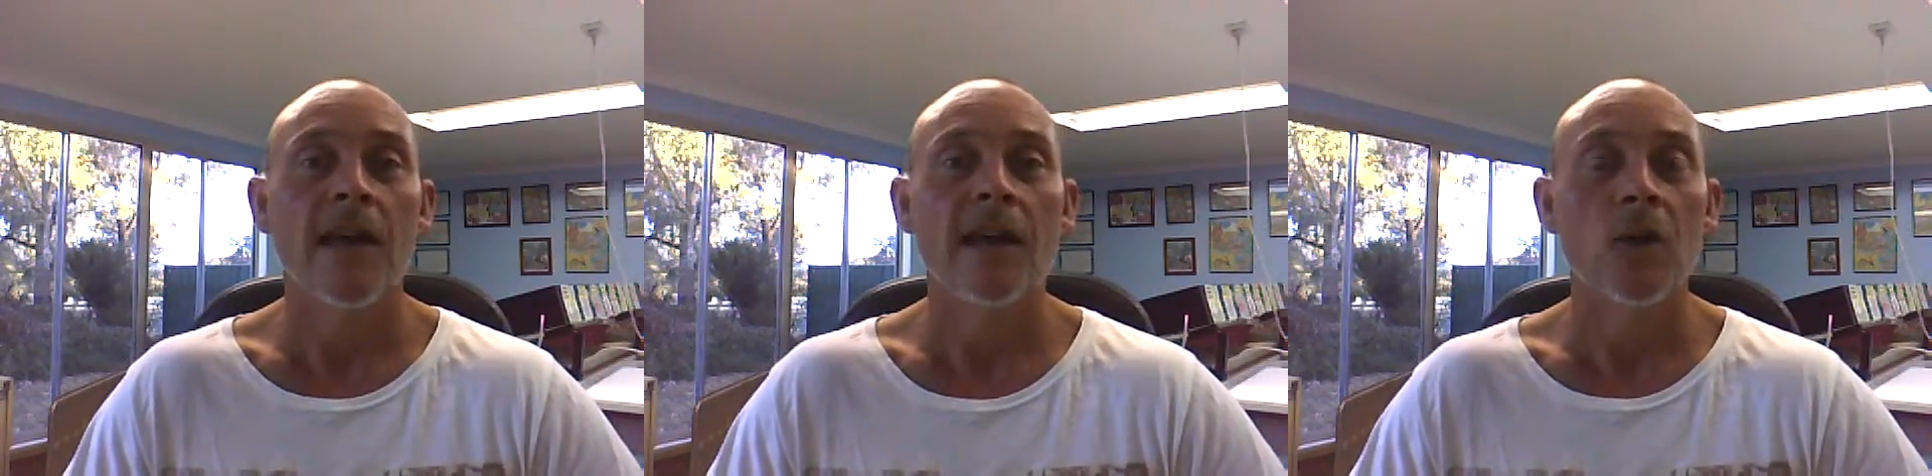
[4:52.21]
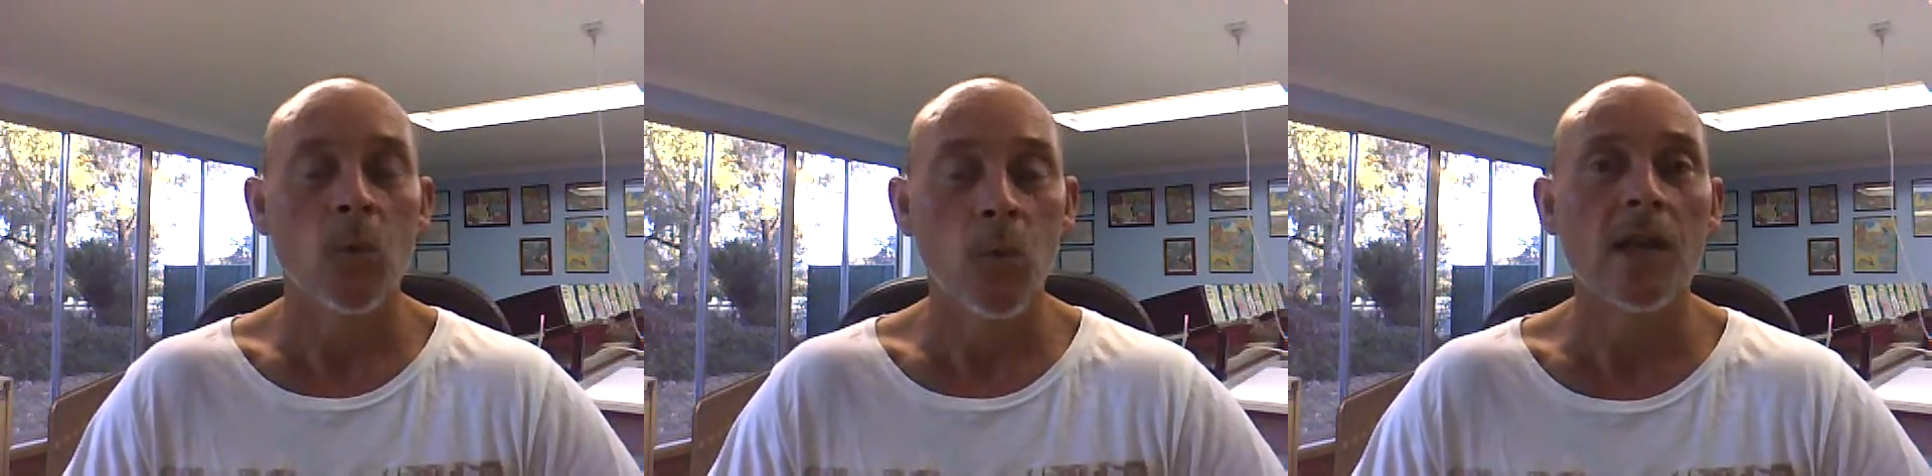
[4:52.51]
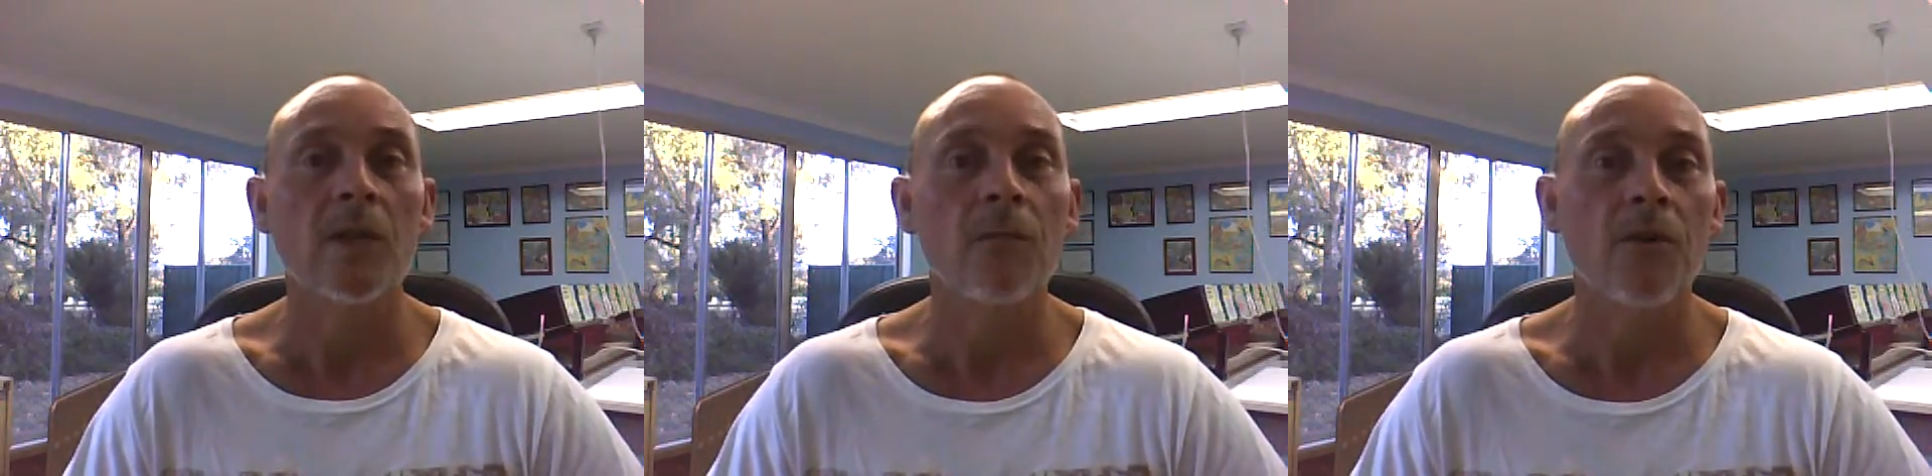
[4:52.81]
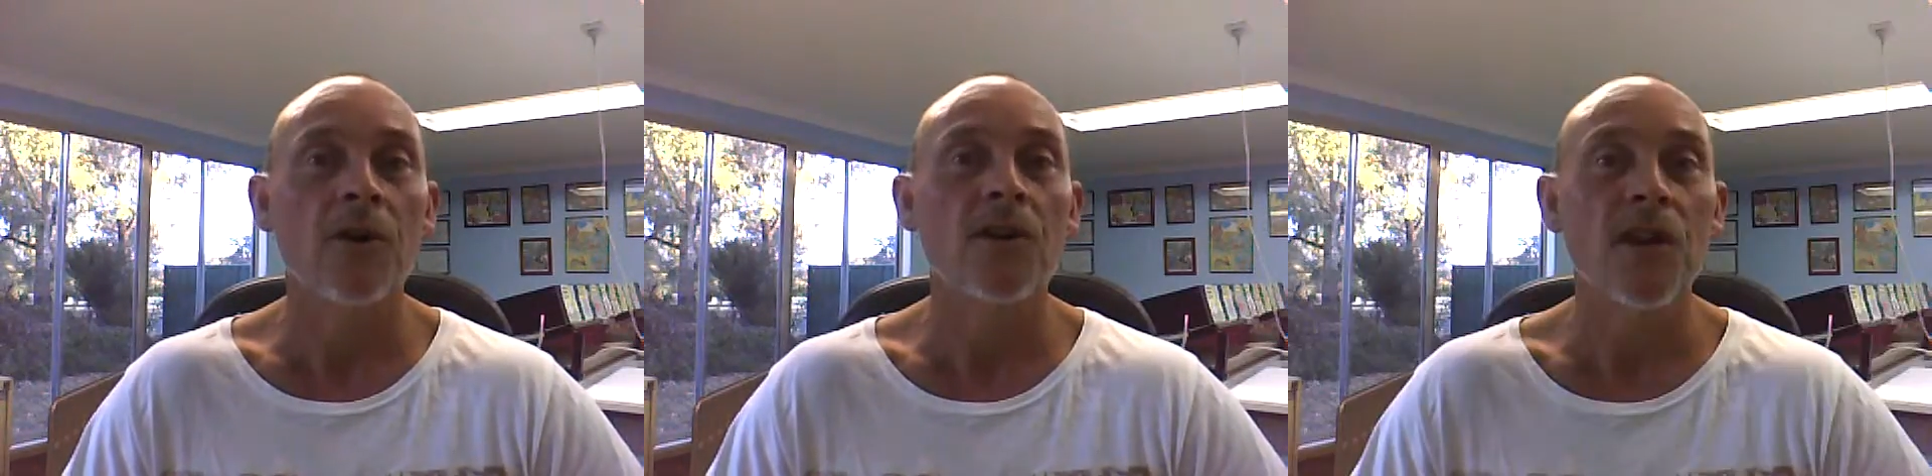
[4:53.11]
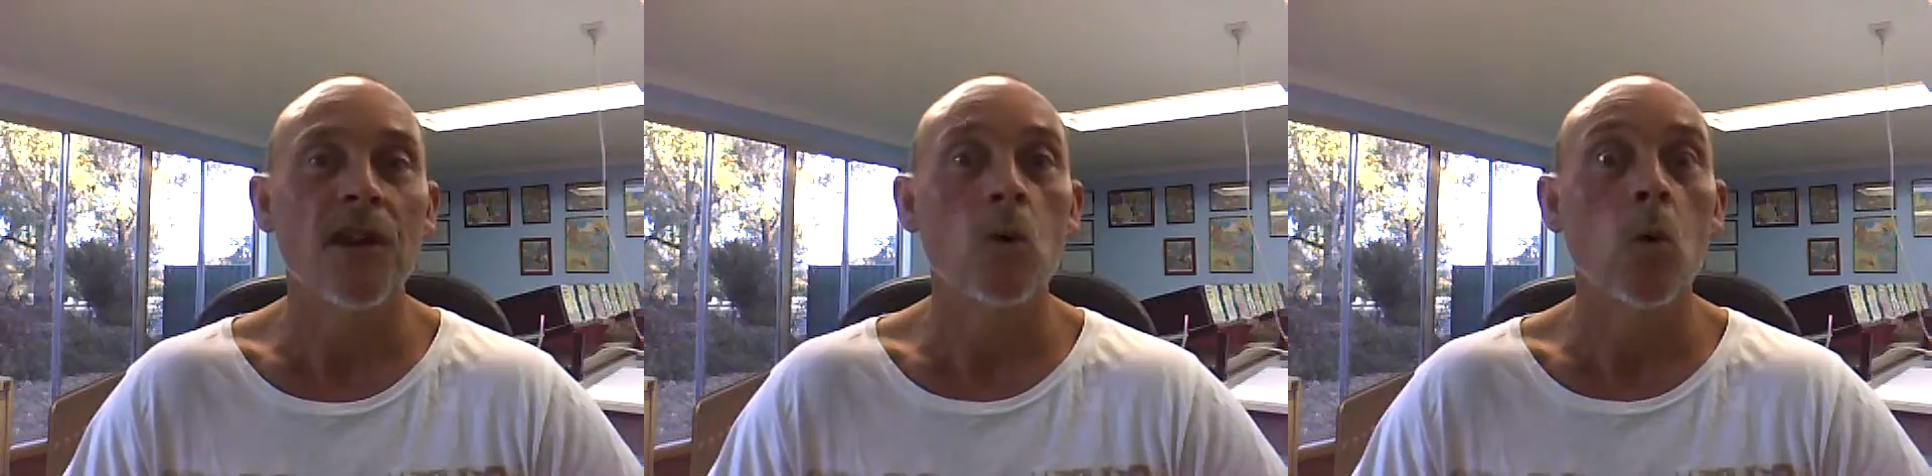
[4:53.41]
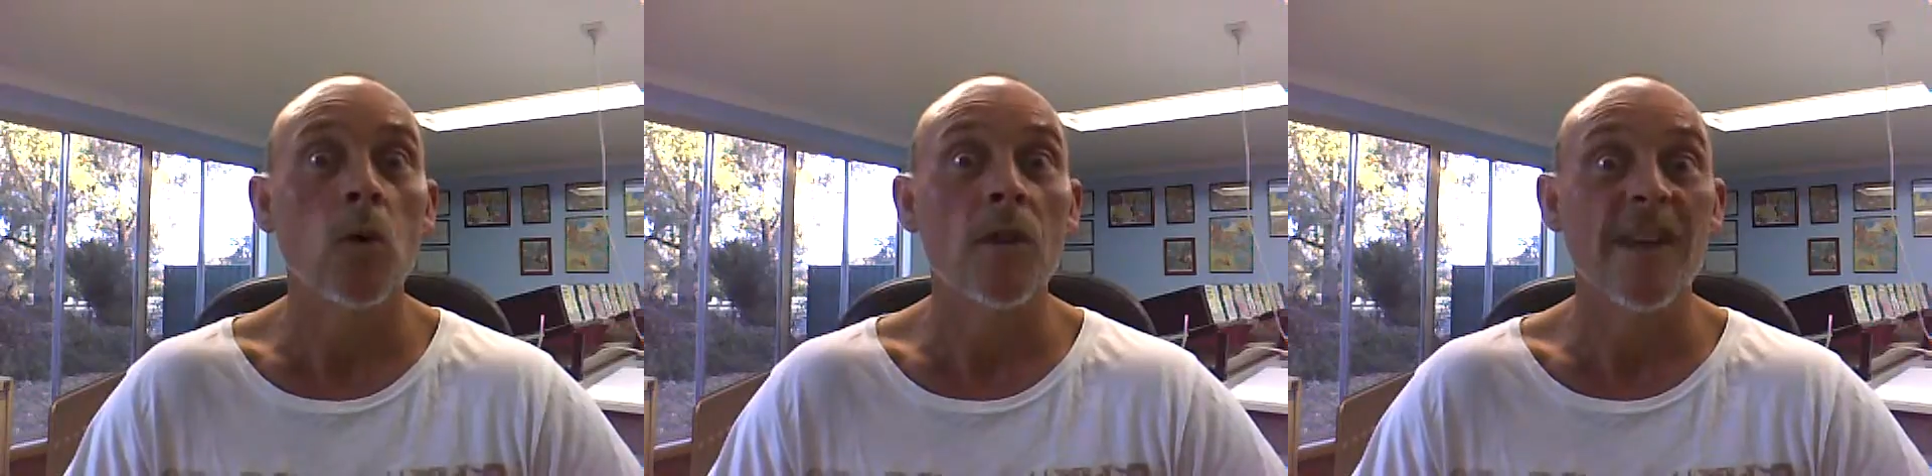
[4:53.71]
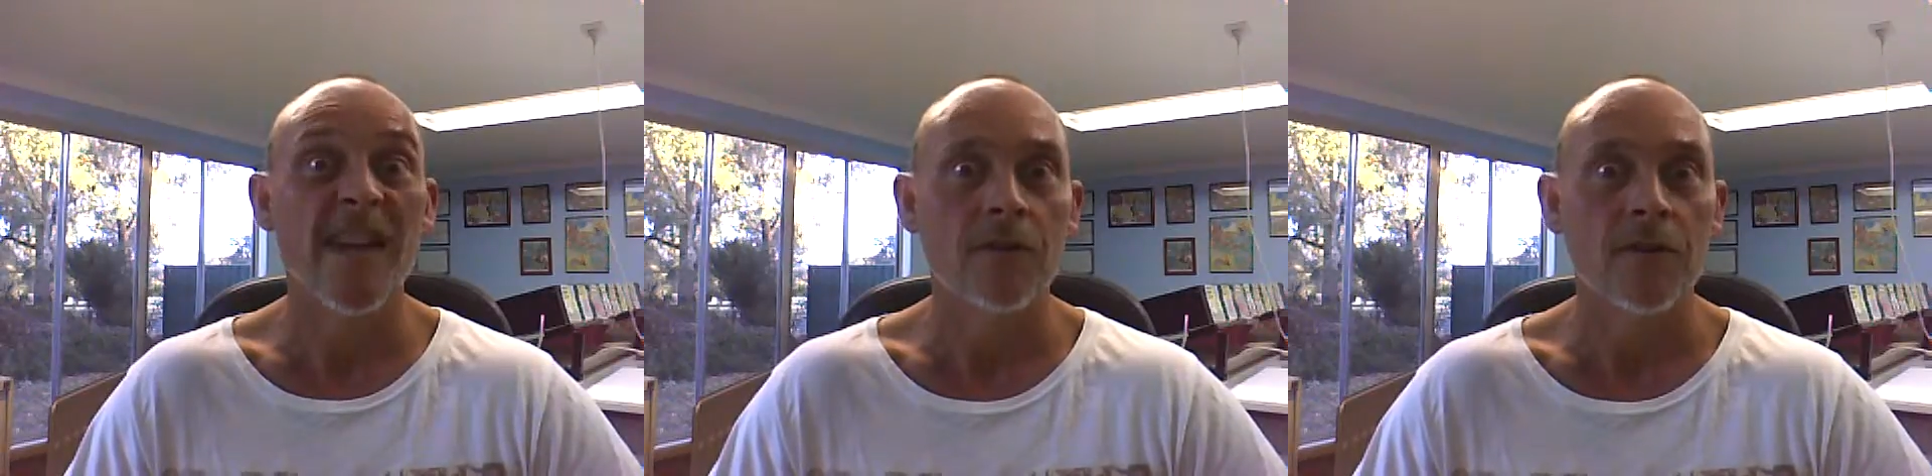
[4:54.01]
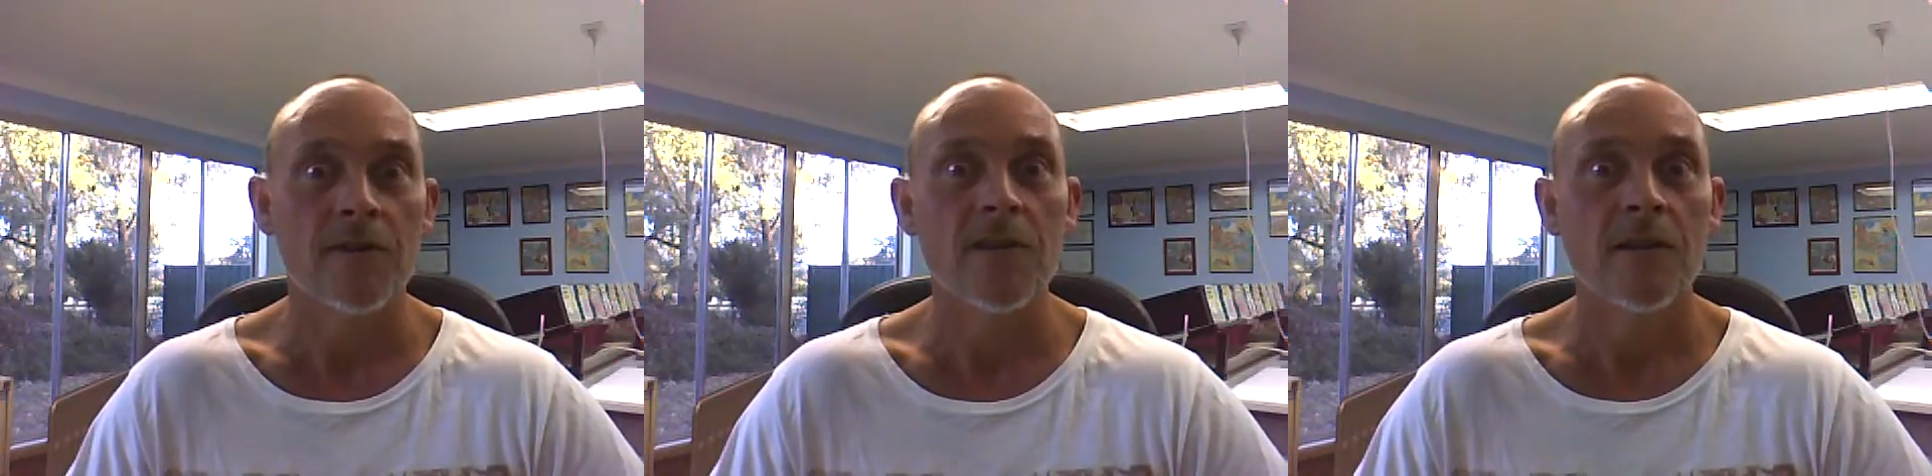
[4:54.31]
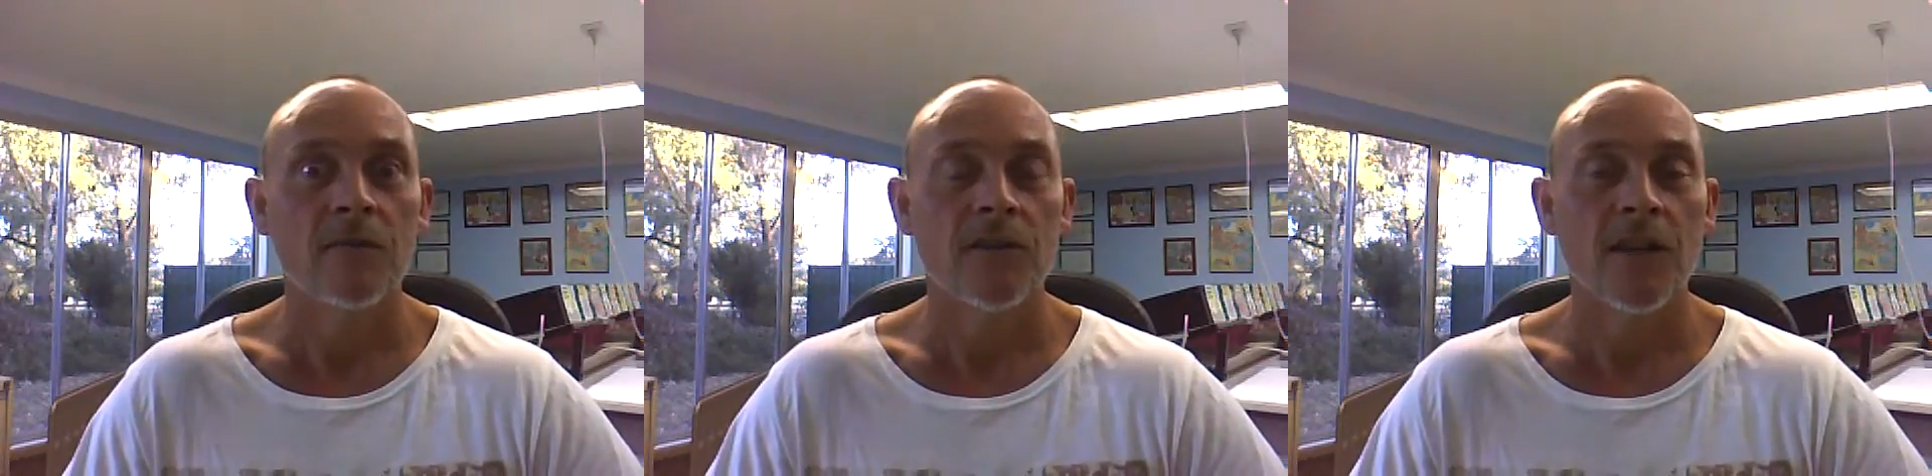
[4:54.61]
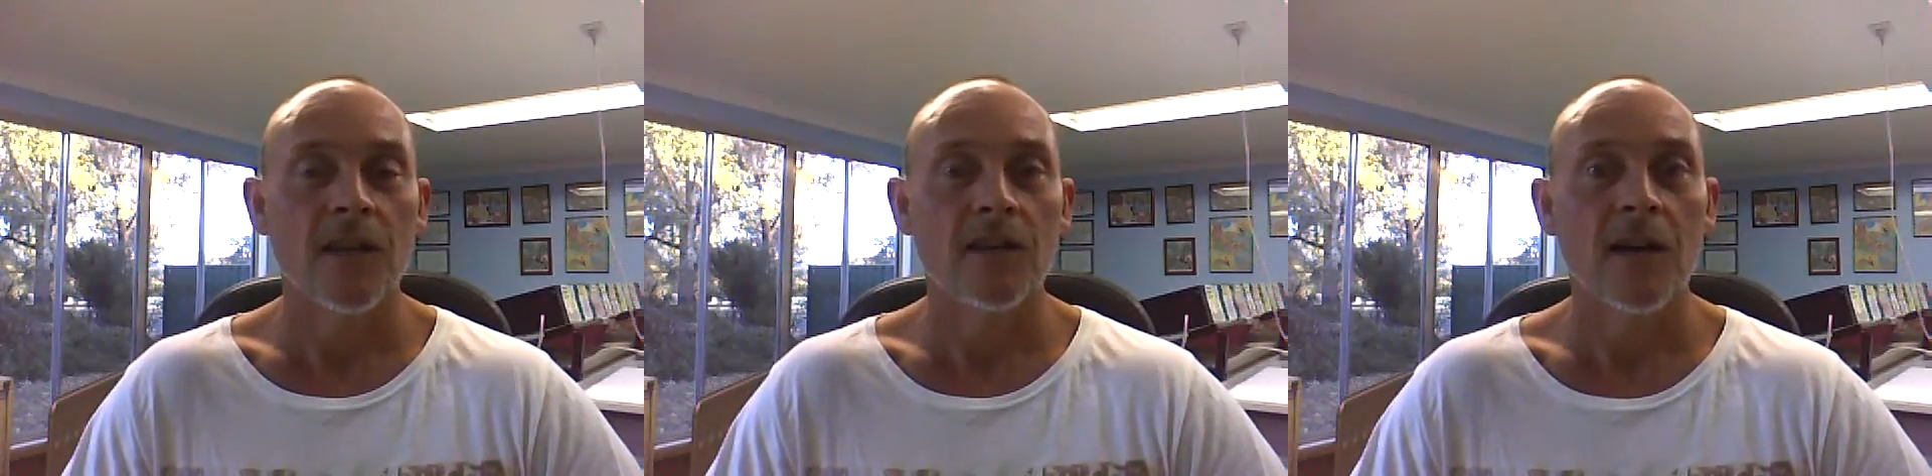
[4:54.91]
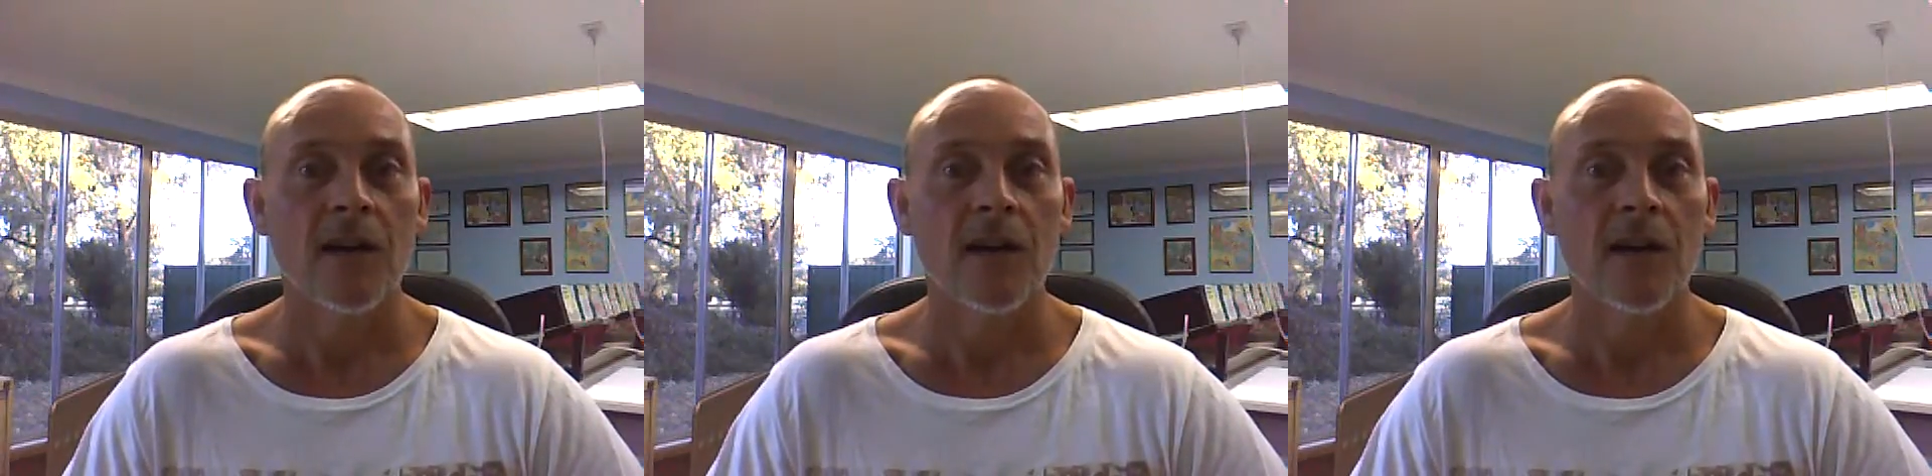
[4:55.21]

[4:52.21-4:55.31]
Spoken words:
and I really appreciate all the efforts that